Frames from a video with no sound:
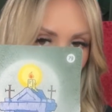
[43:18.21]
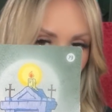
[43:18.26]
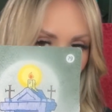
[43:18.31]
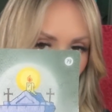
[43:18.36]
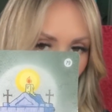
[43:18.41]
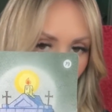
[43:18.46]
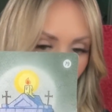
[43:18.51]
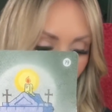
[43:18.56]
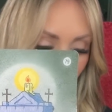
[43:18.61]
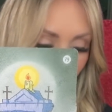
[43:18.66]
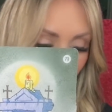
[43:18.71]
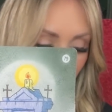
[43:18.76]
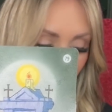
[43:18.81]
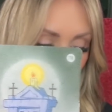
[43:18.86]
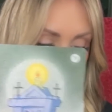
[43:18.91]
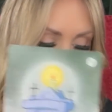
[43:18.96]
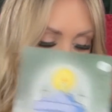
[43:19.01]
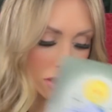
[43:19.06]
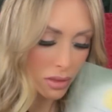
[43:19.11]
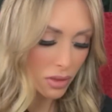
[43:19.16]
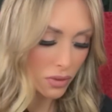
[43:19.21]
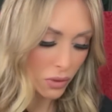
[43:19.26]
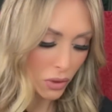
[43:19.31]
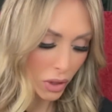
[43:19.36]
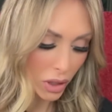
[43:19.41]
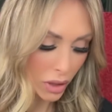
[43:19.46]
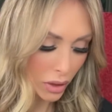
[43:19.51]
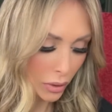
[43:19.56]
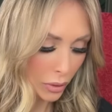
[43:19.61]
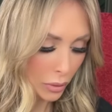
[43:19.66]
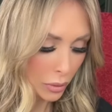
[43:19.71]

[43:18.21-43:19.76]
or endings for you.